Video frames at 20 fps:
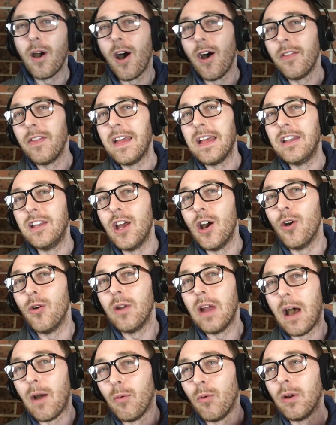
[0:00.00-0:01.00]
On that
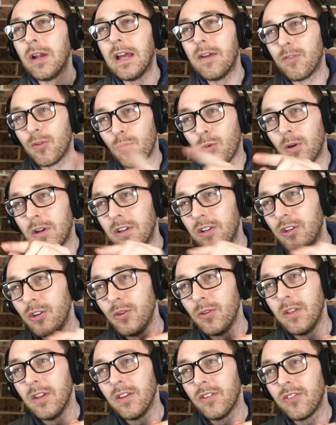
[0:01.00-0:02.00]
note, I want everyone to
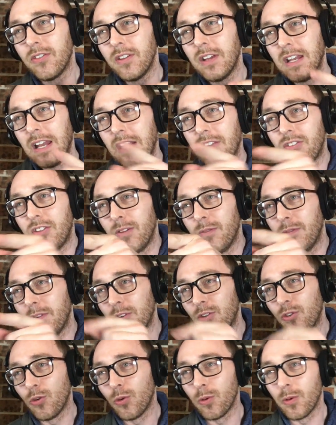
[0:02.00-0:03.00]
do this, and I sent
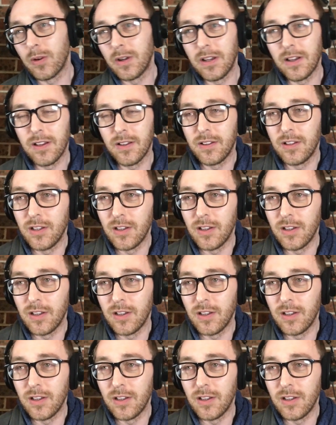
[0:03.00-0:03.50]
Victoria